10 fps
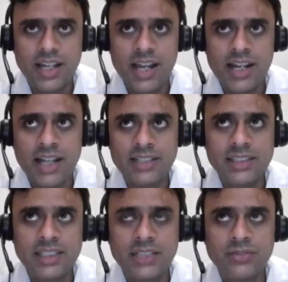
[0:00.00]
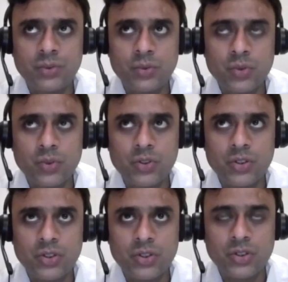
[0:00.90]
And as the interview
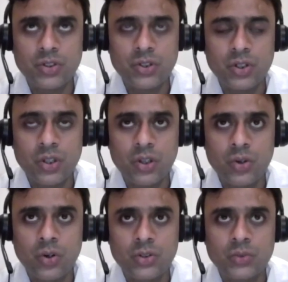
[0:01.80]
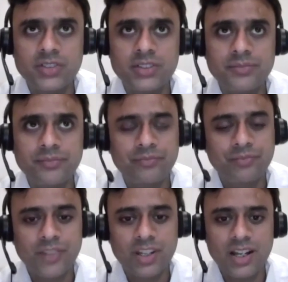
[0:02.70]
got over,
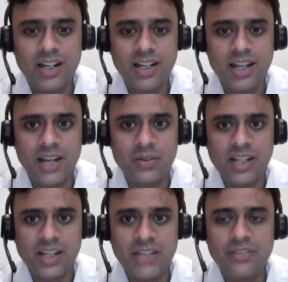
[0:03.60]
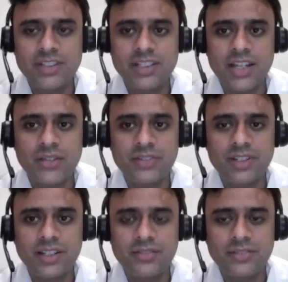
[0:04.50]
I heaved a sigh of
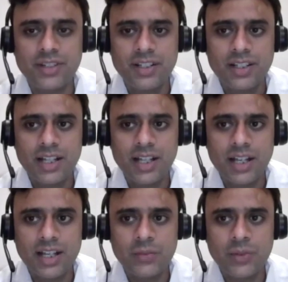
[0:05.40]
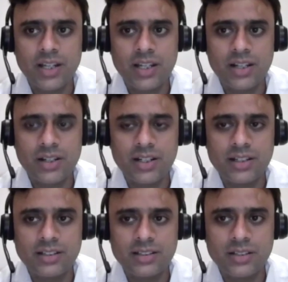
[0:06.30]
relief. And while
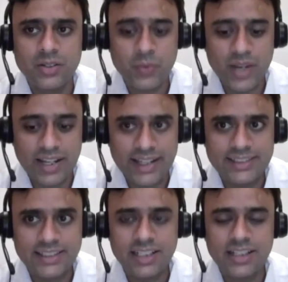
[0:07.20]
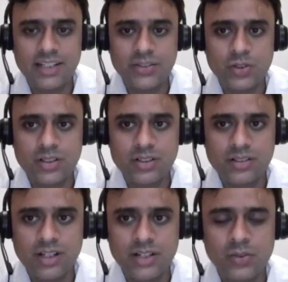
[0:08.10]
exiting, I took
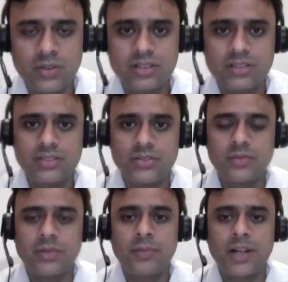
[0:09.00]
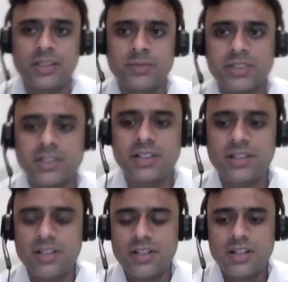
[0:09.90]
Pad Namaskar.
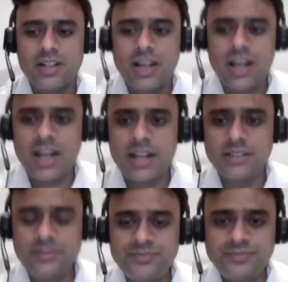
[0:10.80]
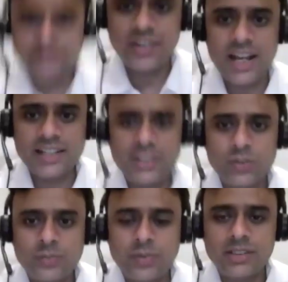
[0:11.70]
And as I
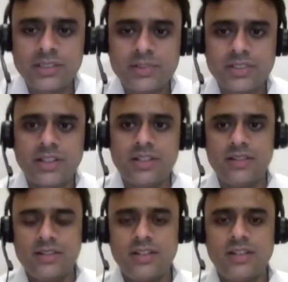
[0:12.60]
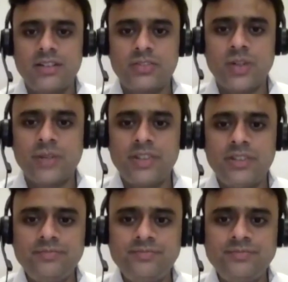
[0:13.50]
took Pad Namaskar, Swami